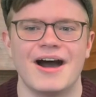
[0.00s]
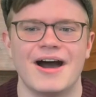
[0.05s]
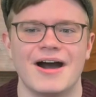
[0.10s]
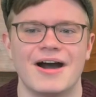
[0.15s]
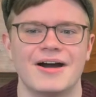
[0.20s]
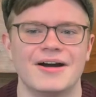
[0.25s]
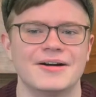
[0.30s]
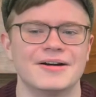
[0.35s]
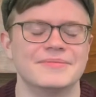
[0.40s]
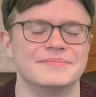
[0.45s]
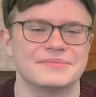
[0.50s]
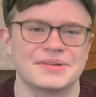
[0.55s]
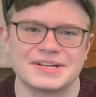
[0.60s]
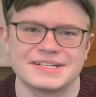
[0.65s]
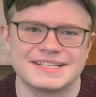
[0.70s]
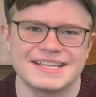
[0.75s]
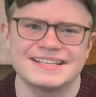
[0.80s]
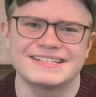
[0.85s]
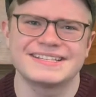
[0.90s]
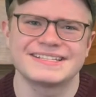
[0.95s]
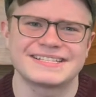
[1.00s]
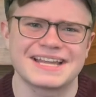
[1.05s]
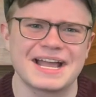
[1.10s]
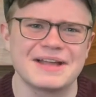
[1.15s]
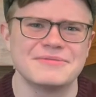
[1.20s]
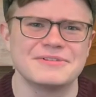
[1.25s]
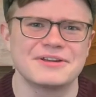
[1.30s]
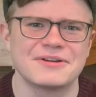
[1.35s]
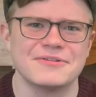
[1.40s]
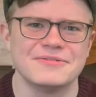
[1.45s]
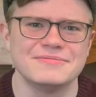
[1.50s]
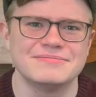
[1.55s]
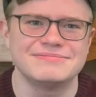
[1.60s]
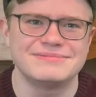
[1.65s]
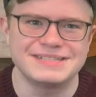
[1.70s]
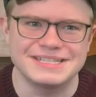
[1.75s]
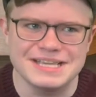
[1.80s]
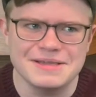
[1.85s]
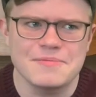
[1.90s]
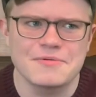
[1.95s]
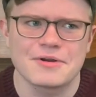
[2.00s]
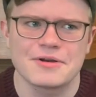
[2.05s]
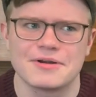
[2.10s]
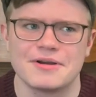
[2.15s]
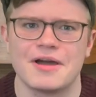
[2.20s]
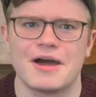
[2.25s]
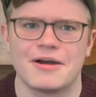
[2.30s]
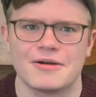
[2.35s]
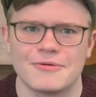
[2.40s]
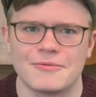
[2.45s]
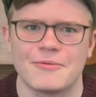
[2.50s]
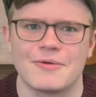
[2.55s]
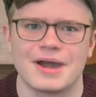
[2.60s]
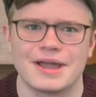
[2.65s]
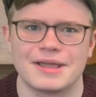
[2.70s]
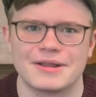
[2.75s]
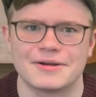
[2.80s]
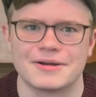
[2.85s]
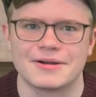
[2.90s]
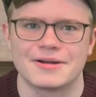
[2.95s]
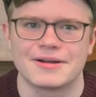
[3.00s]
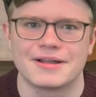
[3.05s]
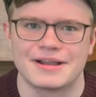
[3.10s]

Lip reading: but it takes its time to go deeper, not wider.